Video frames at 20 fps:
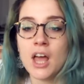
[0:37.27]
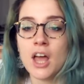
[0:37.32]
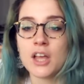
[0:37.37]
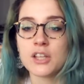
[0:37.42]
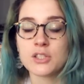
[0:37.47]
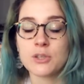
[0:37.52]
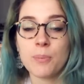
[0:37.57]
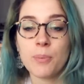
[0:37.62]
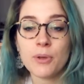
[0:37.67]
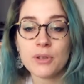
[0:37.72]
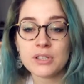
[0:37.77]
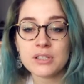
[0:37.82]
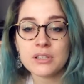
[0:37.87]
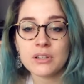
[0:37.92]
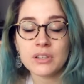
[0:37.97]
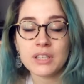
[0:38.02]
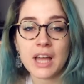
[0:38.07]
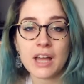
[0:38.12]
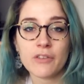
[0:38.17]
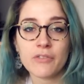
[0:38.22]

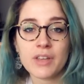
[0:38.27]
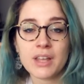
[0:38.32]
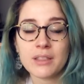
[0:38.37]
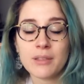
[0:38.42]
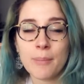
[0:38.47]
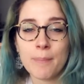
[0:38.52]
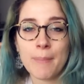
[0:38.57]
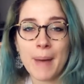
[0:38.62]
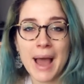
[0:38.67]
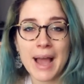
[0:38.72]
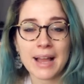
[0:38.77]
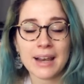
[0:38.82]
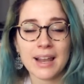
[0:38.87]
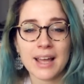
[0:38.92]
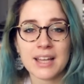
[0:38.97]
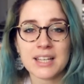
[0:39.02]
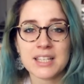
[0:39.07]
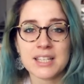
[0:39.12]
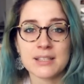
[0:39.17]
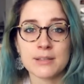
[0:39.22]
personally I think the
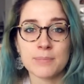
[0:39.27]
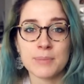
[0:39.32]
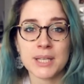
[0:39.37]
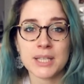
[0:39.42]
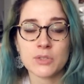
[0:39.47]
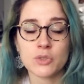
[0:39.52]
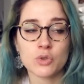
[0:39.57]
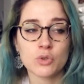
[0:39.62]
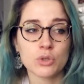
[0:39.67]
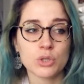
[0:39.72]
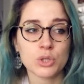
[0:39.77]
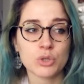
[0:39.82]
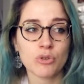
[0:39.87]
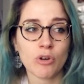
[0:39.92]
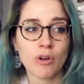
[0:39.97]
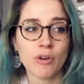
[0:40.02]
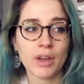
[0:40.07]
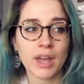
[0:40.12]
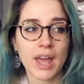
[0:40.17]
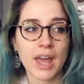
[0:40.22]
backlash is a bit too strong